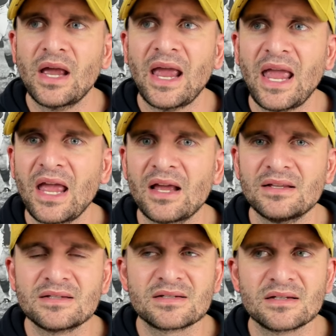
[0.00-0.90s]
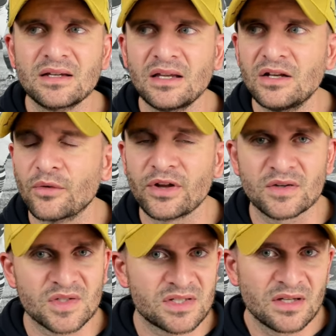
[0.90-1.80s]
And, you know,
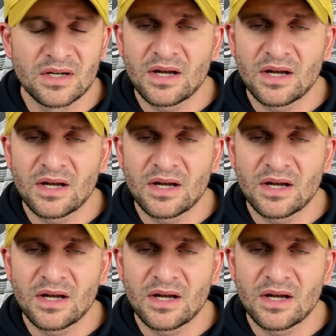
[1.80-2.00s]
there's,